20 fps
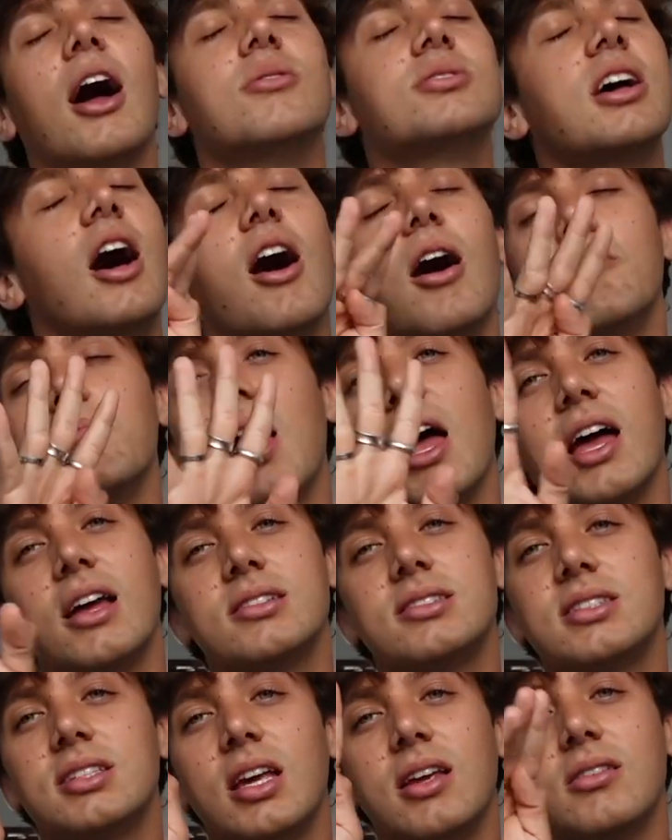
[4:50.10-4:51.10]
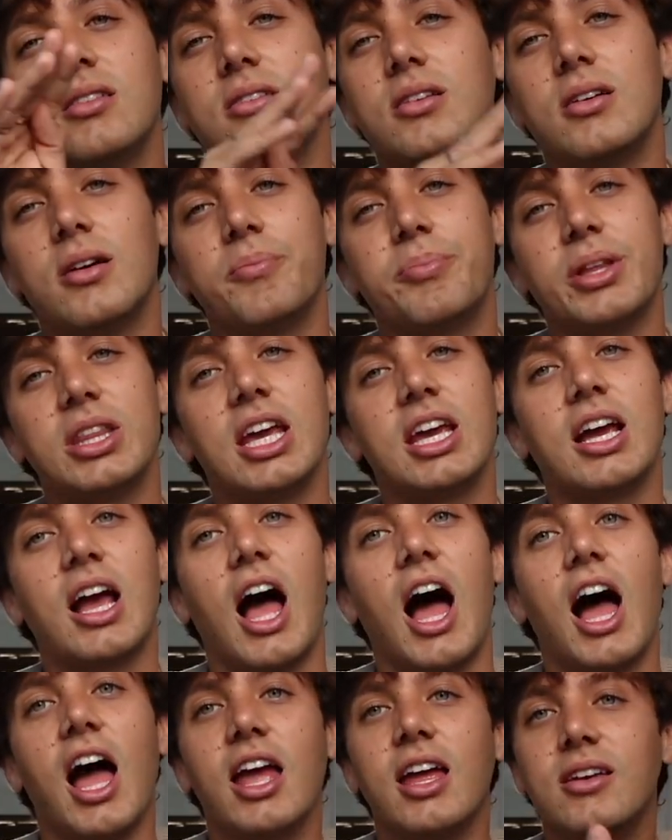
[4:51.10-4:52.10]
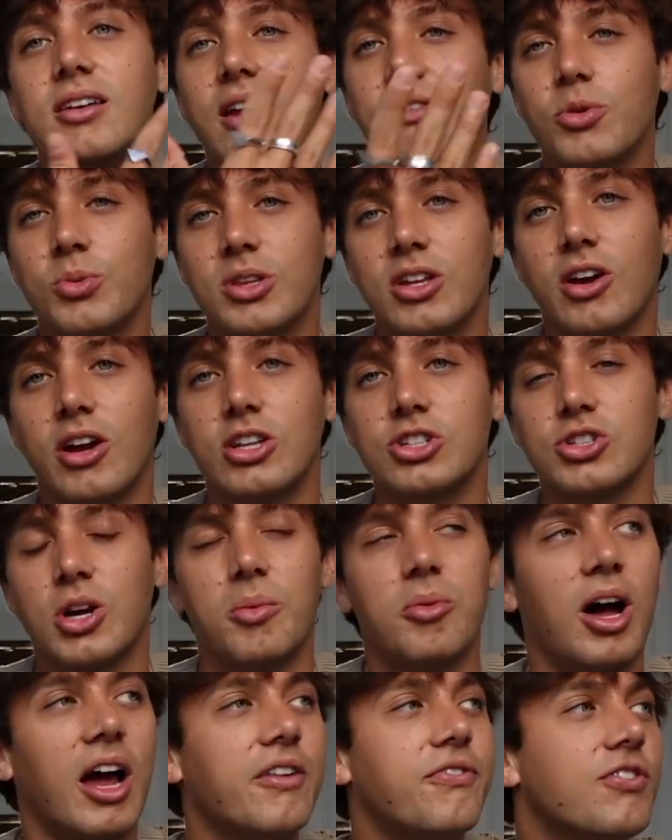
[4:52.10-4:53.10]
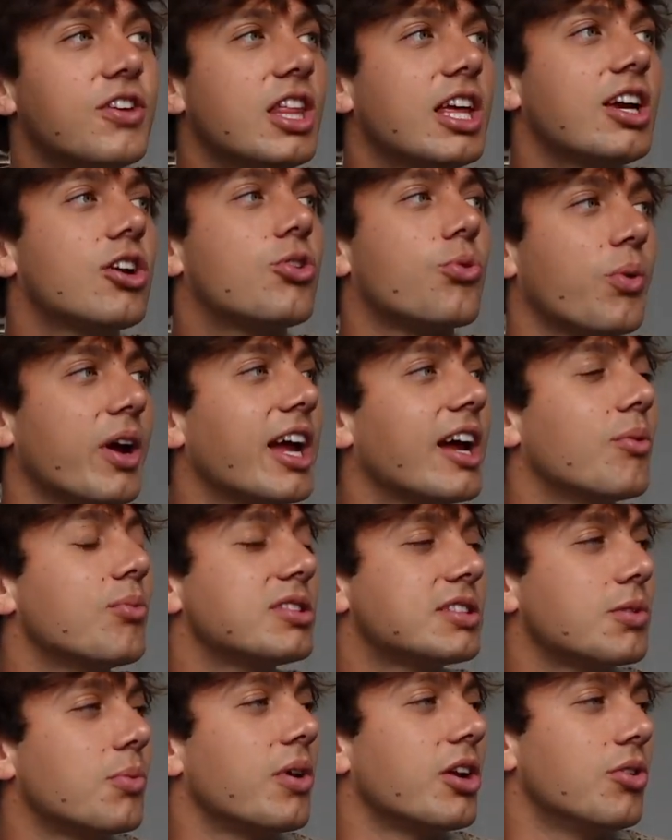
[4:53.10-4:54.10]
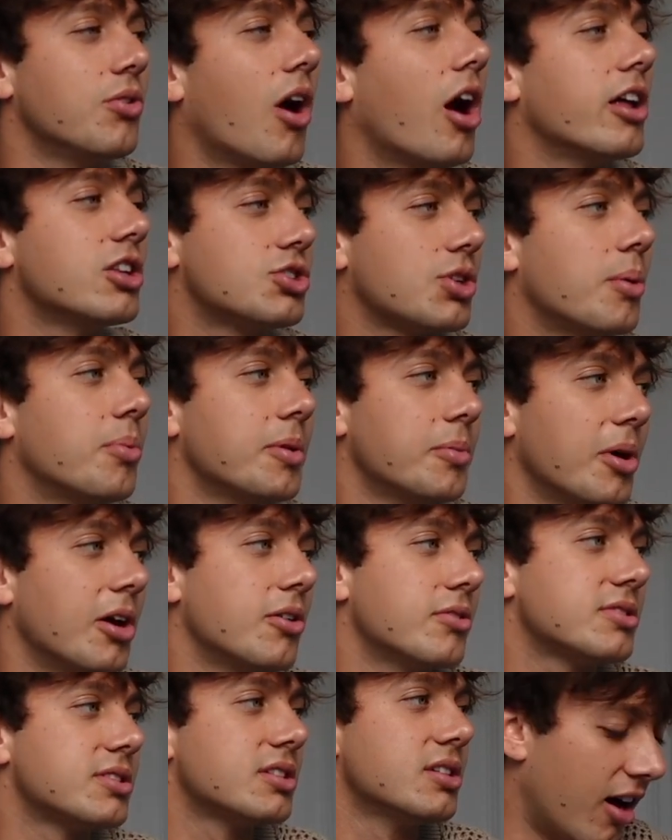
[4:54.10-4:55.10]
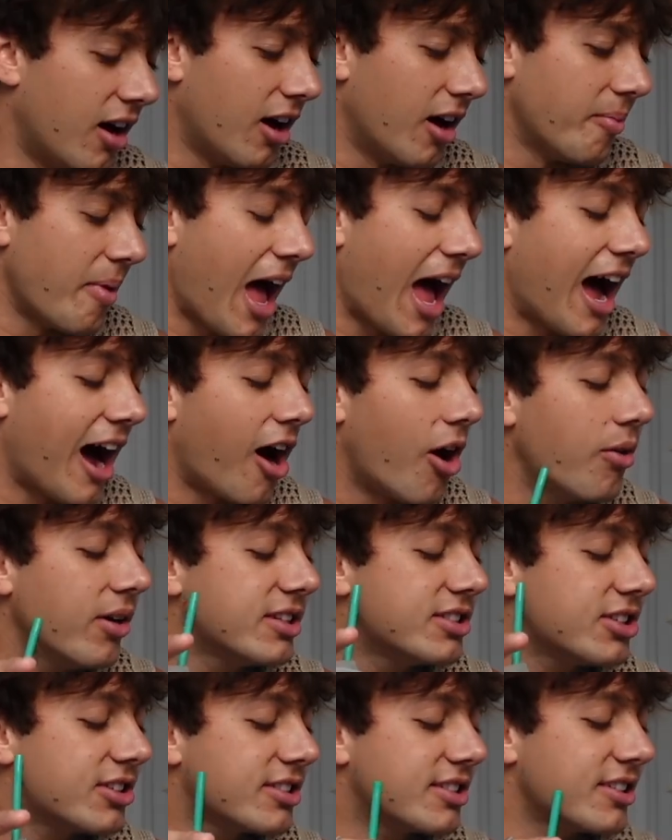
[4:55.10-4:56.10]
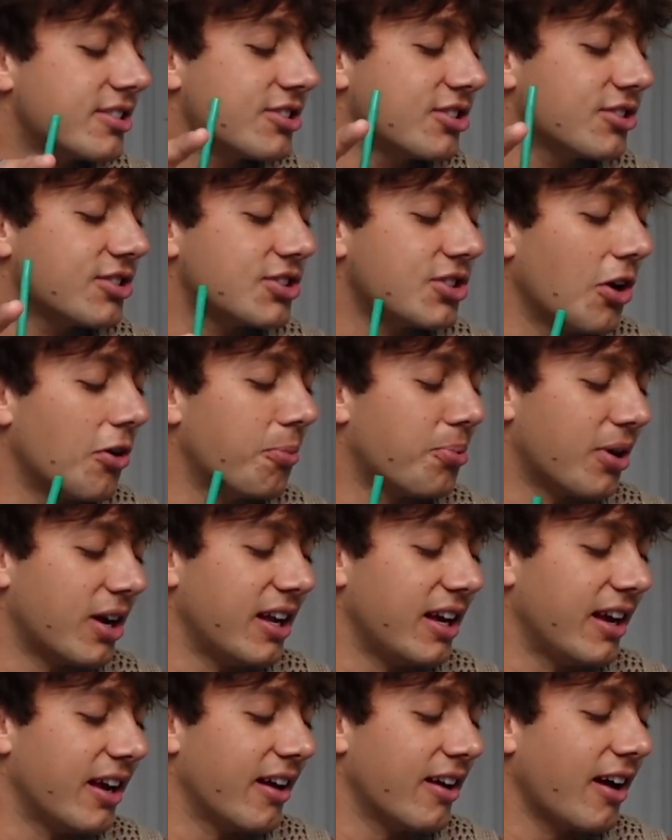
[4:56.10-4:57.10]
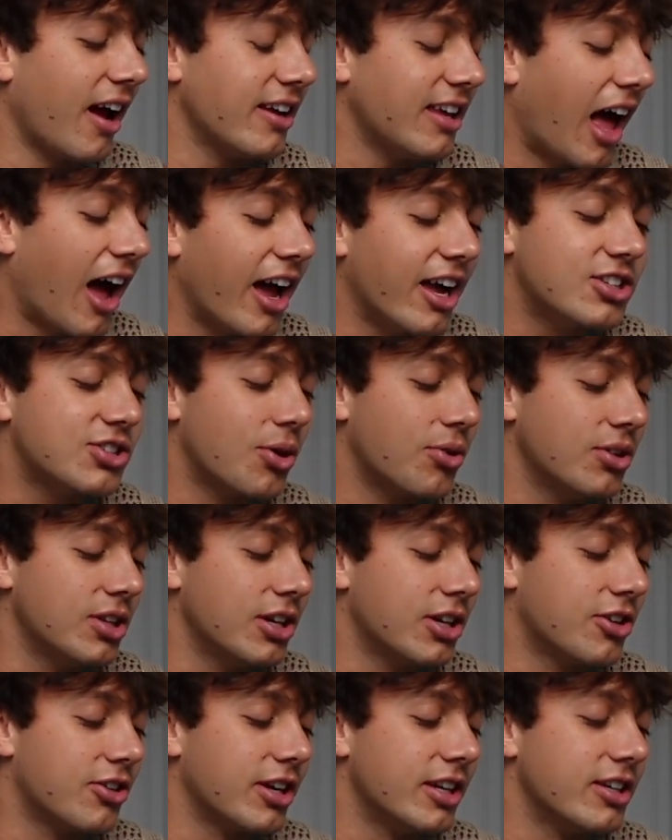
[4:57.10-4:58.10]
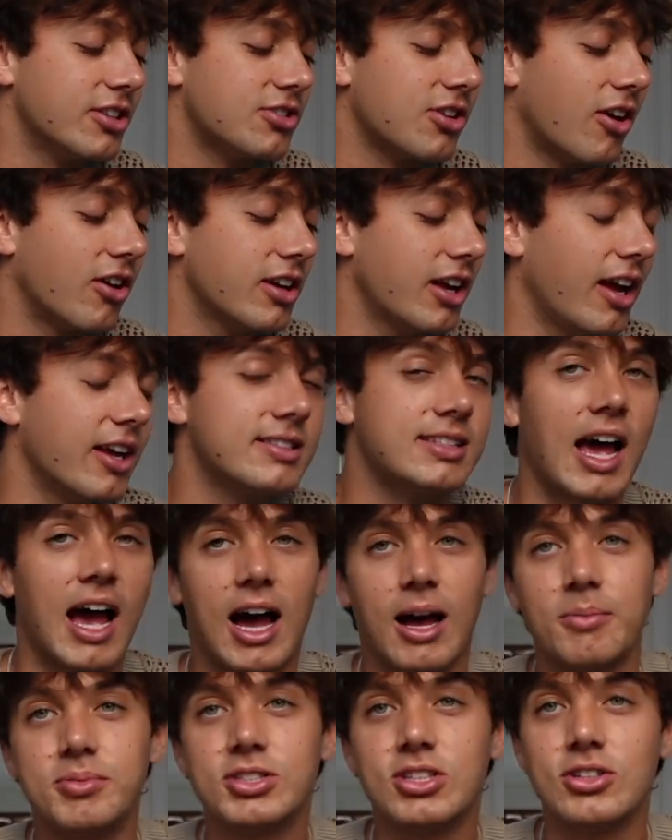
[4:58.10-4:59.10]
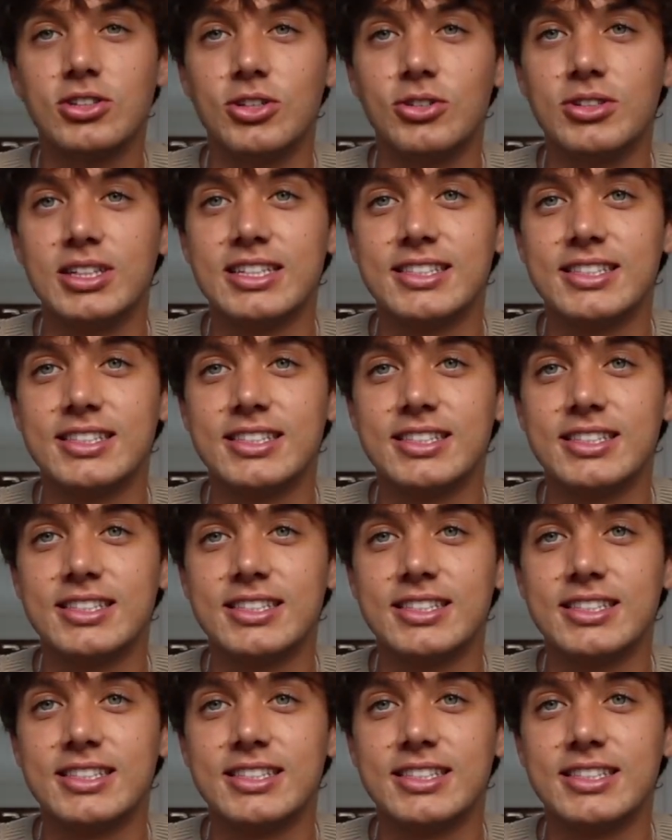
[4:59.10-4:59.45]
was a hot mess, but like I never really got in trouble. I feel like Grant was the one who got in trouble the most. How is your sister so pretty? I totally agree. Natalia is absolutely